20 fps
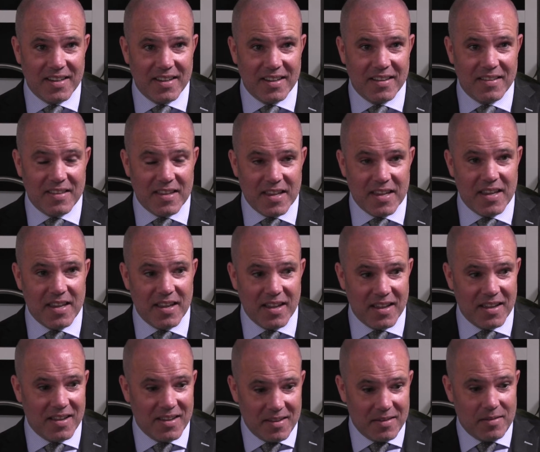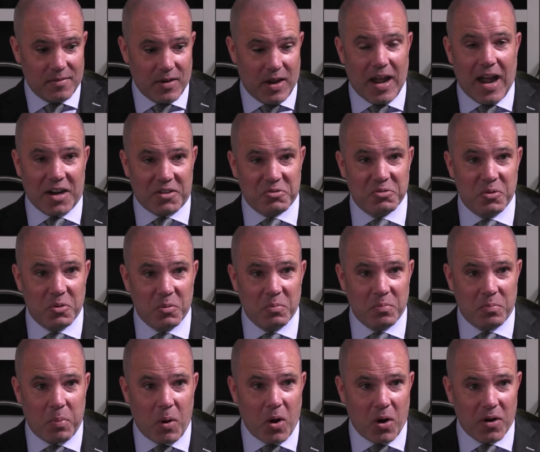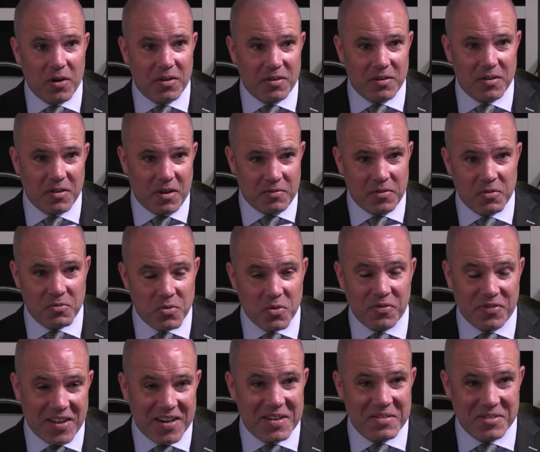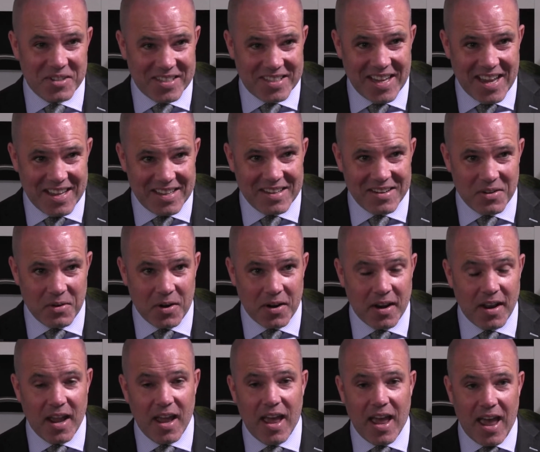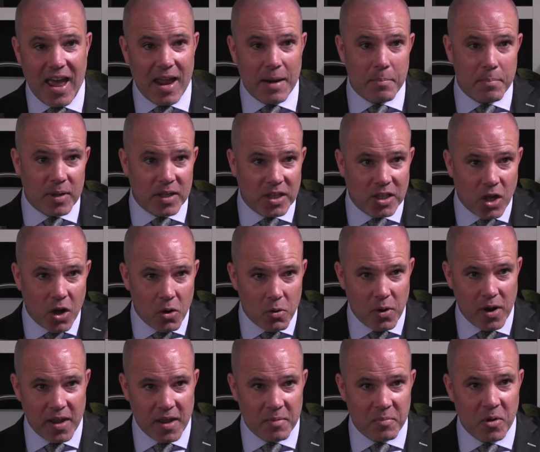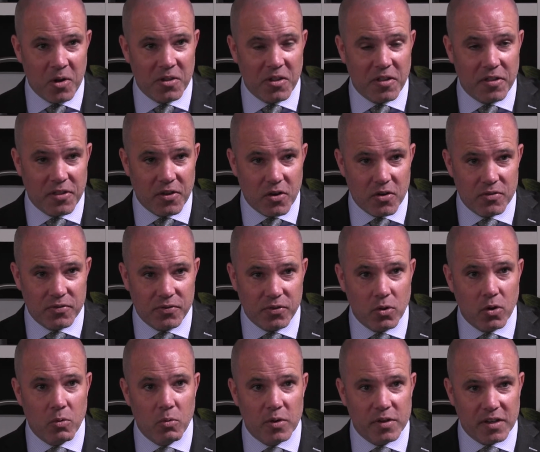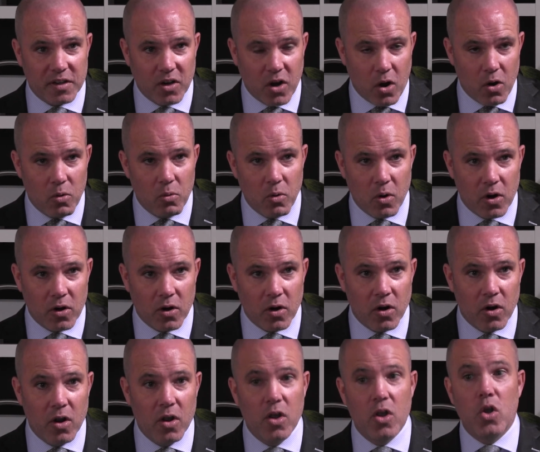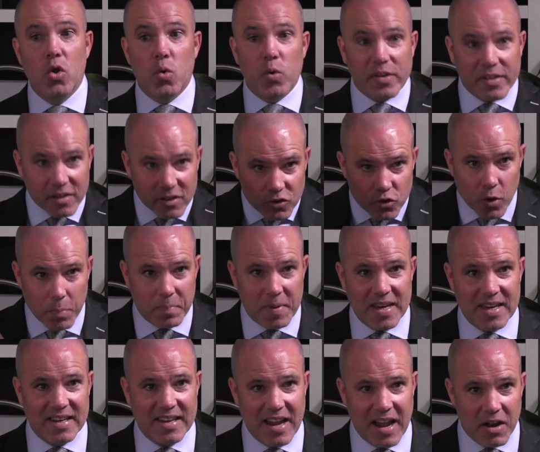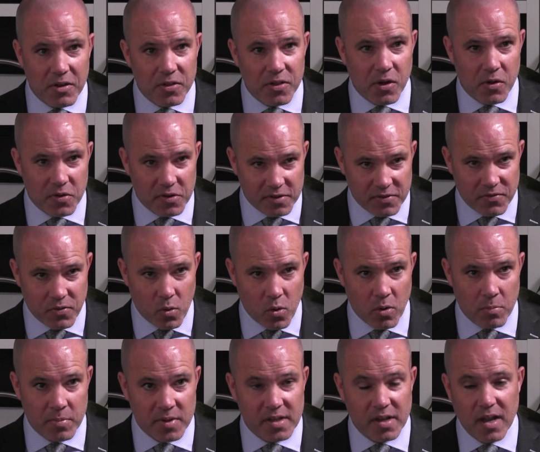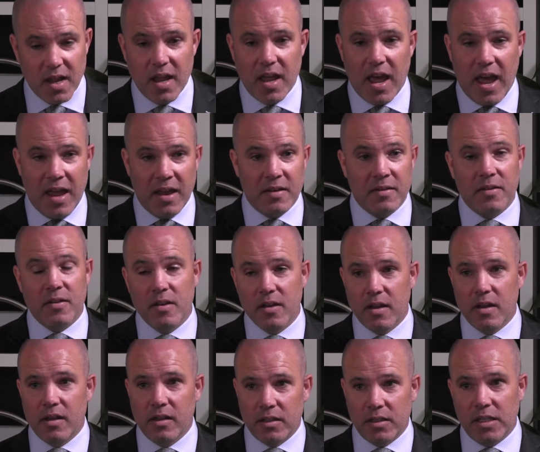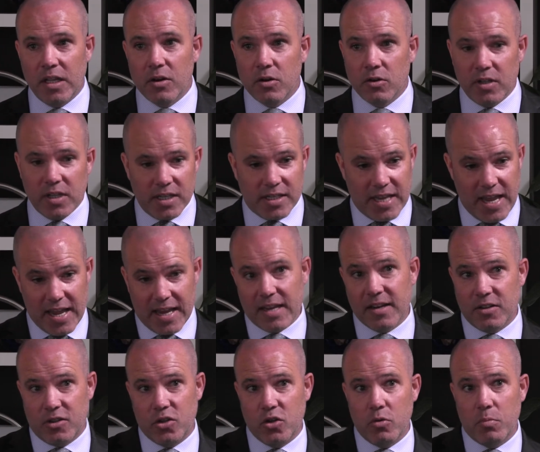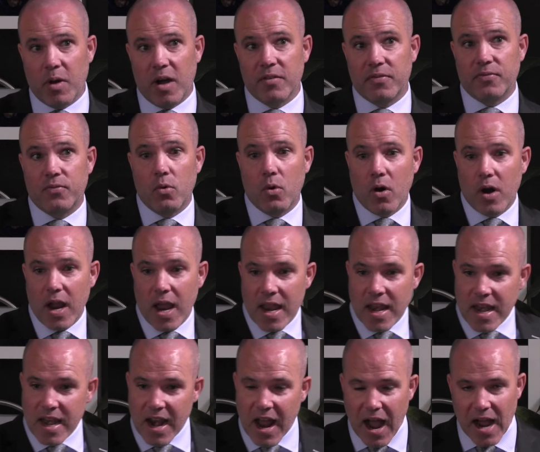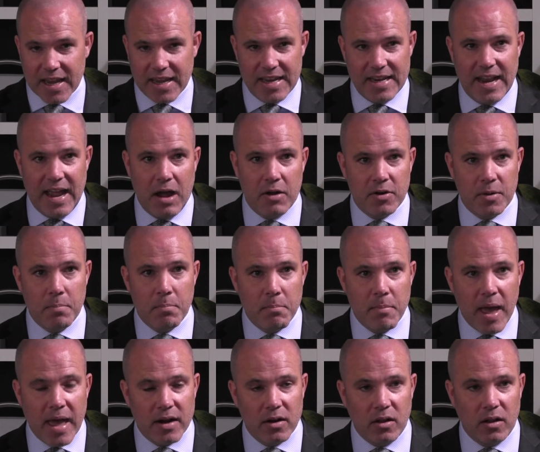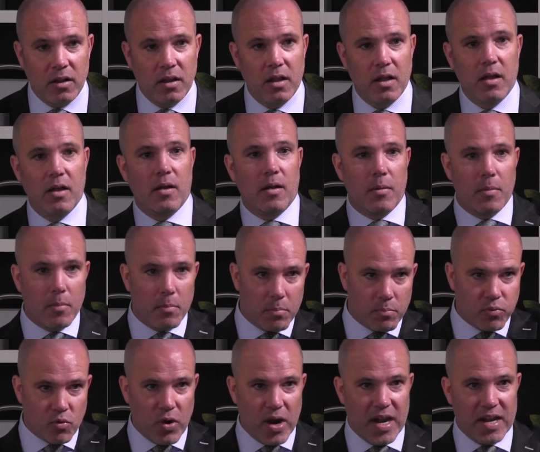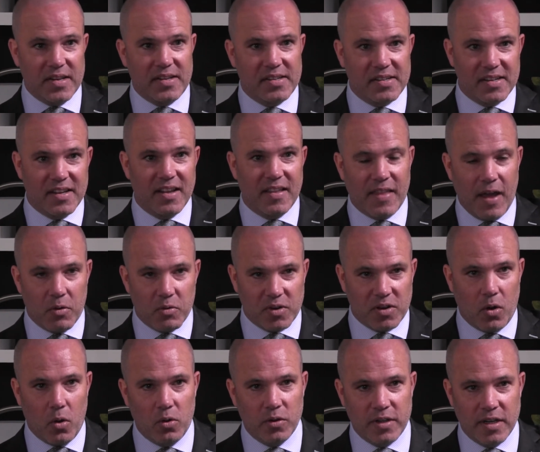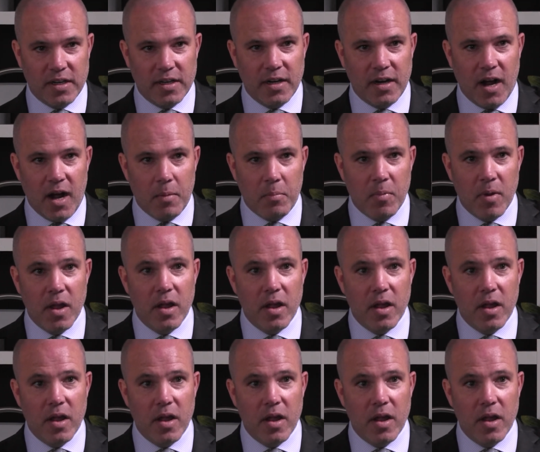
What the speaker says: the actual part of the roof that he was standing on. And below him on the 3rd floor was a coworker who was stripping down those forms and literally taking a 2x4 and knocking out a metal brace that was holding it up.